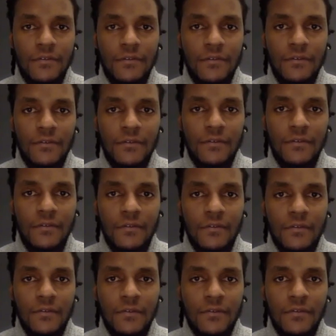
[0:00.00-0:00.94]

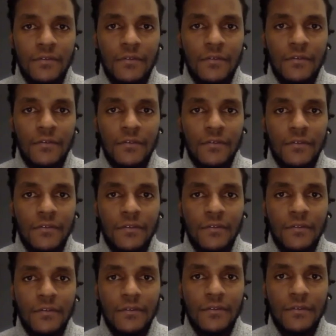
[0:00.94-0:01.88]

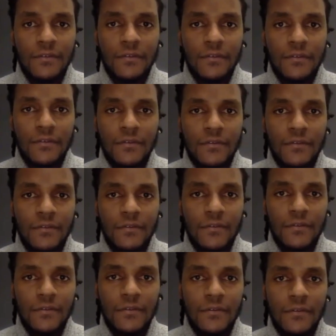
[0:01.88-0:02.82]

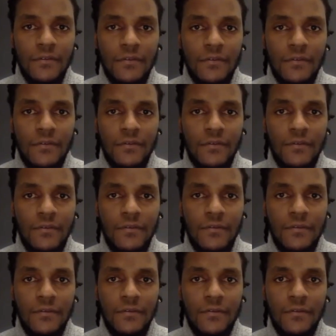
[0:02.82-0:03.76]

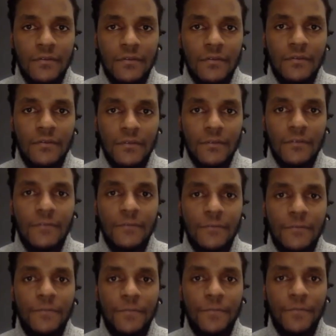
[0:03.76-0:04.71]

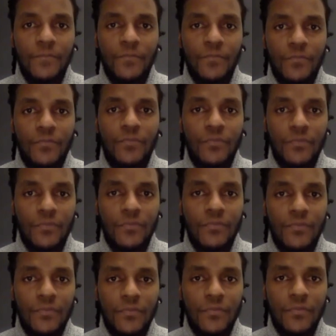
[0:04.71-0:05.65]

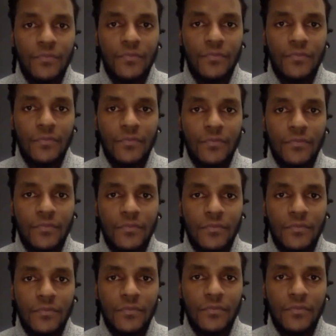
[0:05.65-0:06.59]

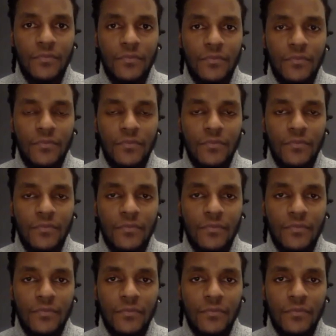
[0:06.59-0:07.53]

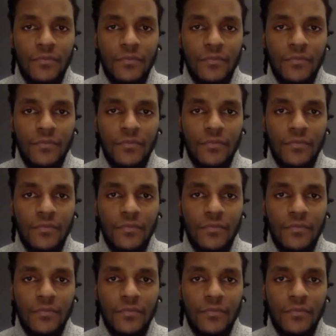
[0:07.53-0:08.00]
(not speaking)